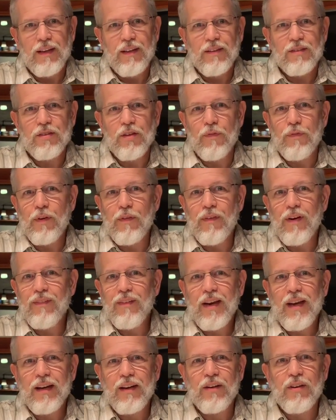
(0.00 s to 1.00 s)
So if you've ever
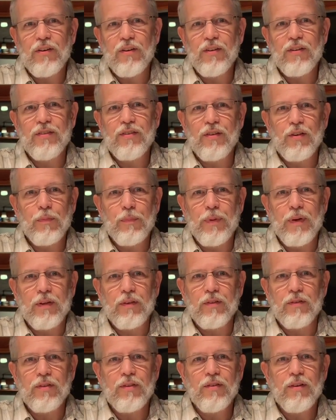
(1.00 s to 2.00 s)
had a good dill
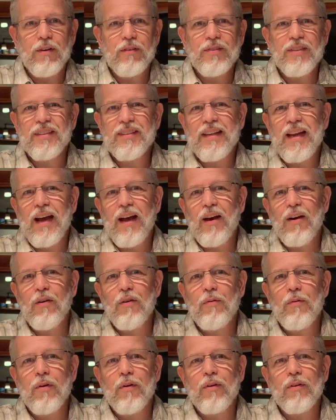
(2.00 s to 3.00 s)
pickle, you know just
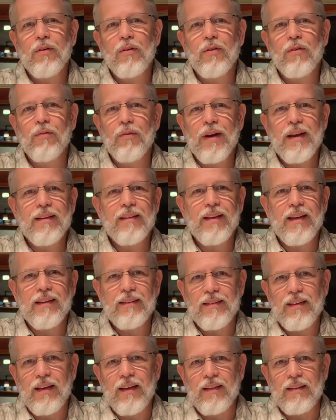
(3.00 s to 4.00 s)
how great they
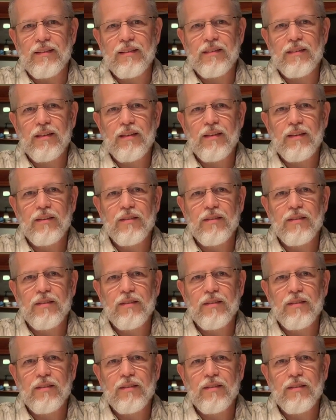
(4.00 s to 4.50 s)
taste.